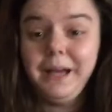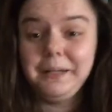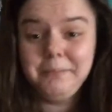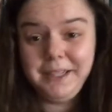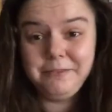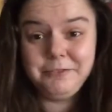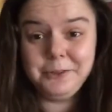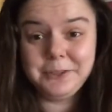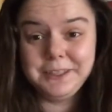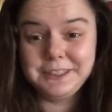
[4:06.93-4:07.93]
My main
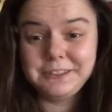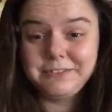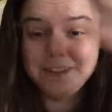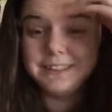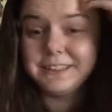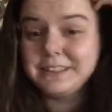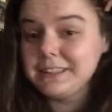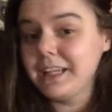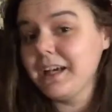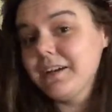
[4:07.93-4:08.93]
focus for
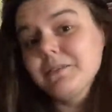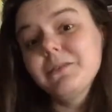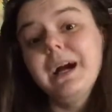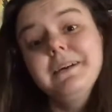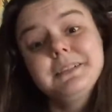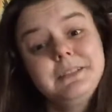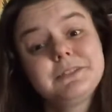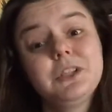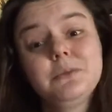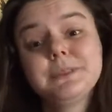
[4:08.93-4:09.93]
this round of
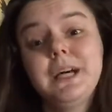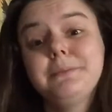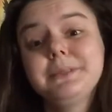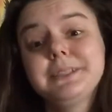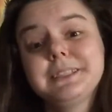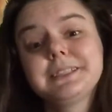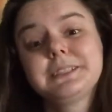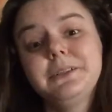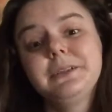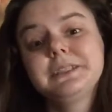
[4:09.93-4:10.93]
Tome Topple is
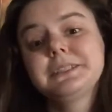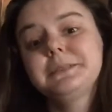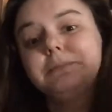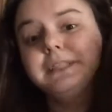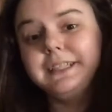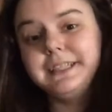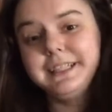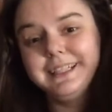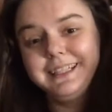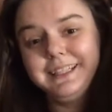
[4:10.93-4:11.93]
going to be
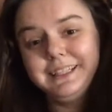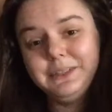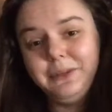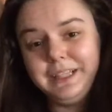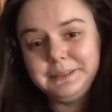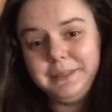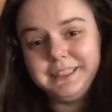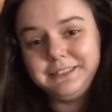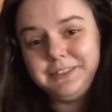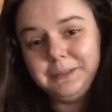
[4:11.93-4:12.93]
The Wise
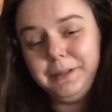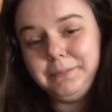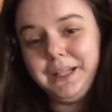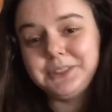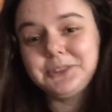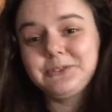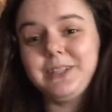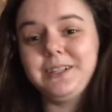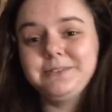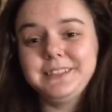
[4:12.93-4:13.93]
Man's Fear by Patrick
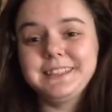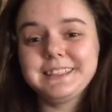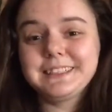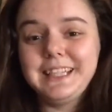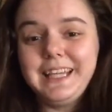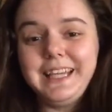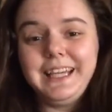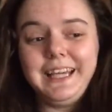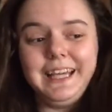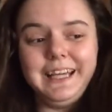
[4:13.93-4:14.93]
Rothfuss.
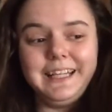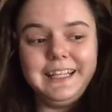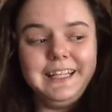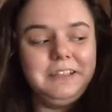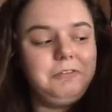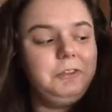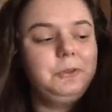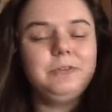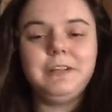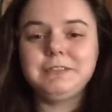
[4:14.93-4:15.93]
And if
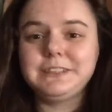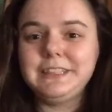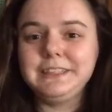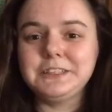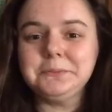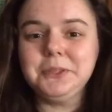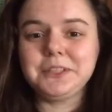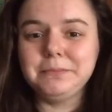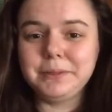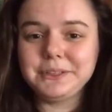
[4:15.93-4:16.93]
you have ever seen this book
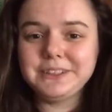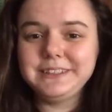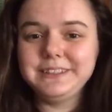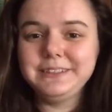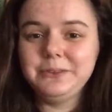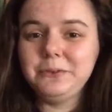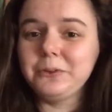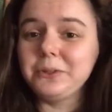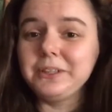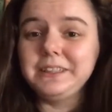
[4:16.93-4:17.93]
in person
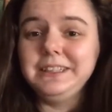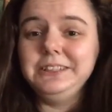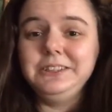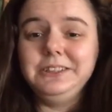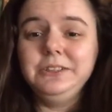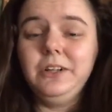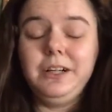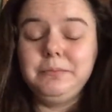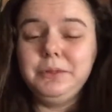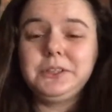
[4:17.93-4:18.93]
or
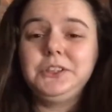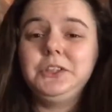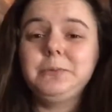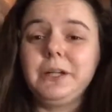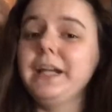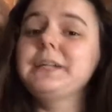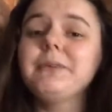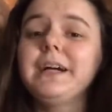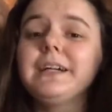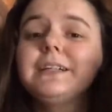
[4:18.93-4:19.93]
on BookTube or
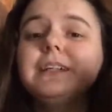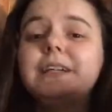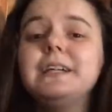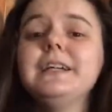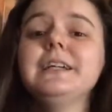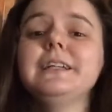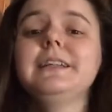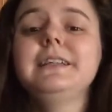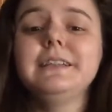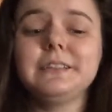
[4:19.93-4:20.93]
anywhere,
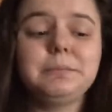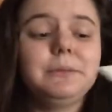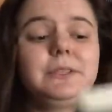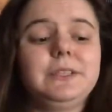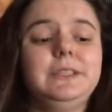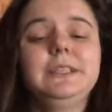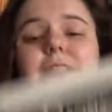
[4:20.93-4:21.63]
this book